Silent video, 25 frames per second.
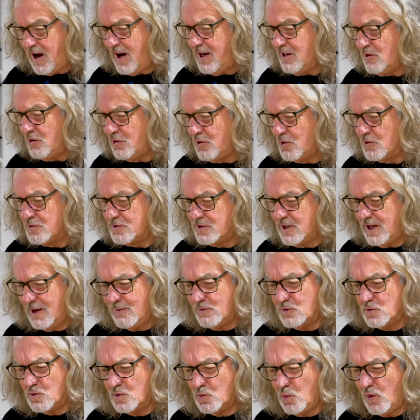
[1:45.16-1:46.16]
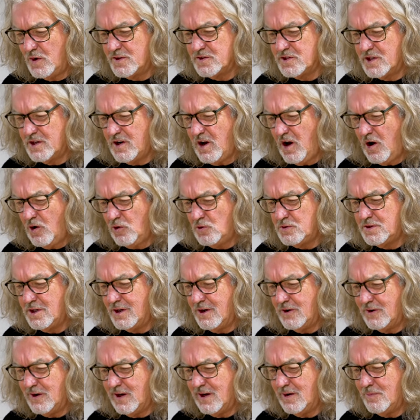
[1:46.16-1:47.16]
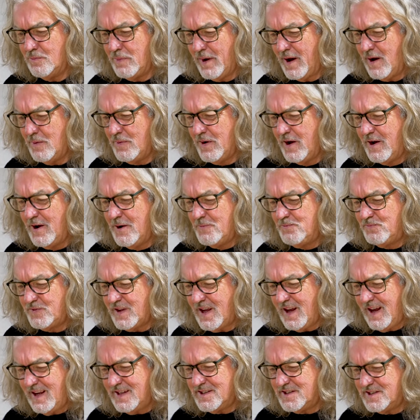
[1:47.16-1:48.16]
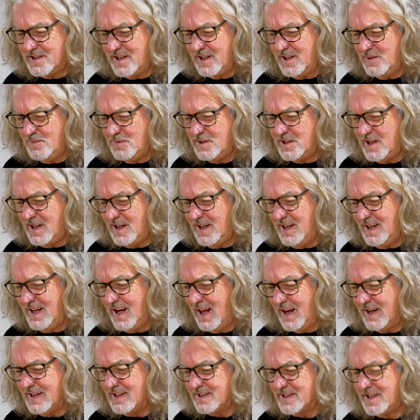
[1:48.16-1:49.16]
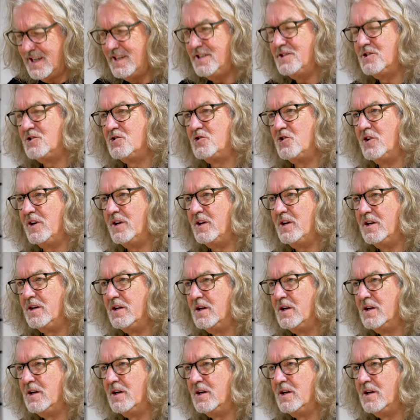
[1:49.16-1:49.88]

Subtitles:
I thought James was once an older looking pub. It seems he likes history.